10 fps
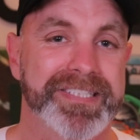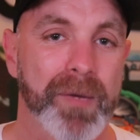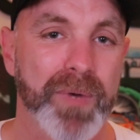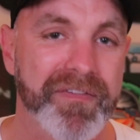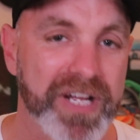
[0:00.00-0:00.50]
next
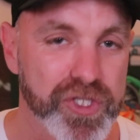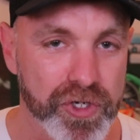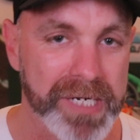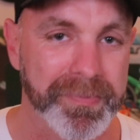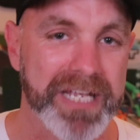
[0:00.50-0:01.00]
up, we have a
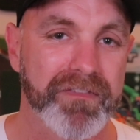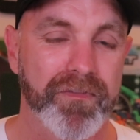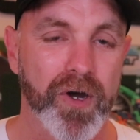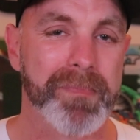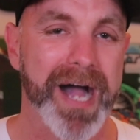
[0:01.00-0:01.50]
tune-up kit
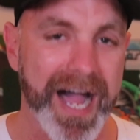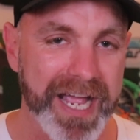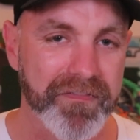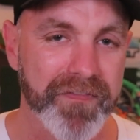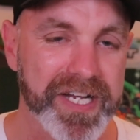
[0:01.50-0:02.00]
from
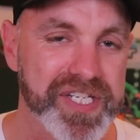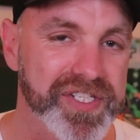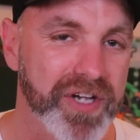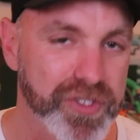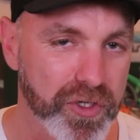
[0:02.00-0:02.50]

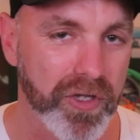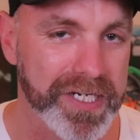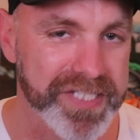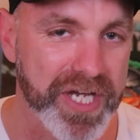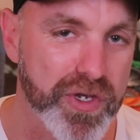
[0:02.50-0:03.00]
AFX. I do
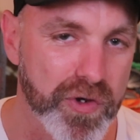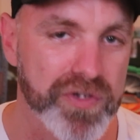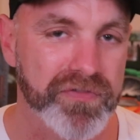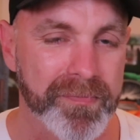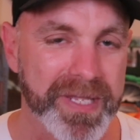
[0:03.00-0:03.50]
like seeing
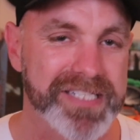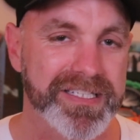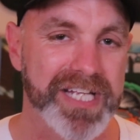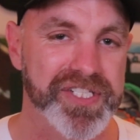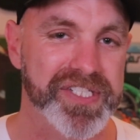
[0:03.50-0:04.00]
news from these
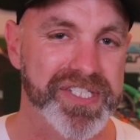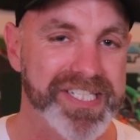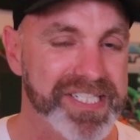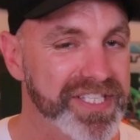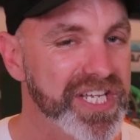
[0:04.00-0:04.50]
legends.
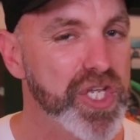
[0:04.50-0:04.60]
This is the